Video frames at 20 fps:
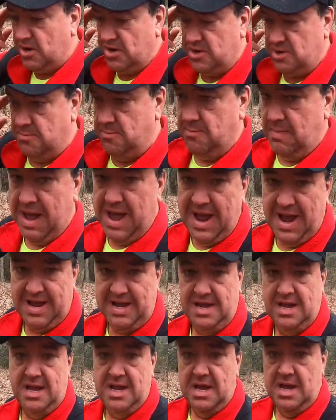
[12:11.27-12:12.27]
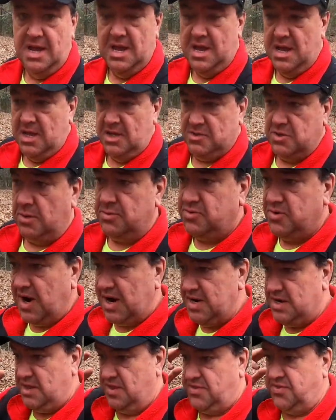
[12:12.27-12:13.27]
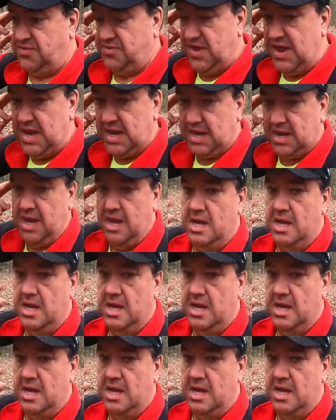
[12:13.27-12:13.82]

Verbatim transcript: in your mind. So I'm trying to think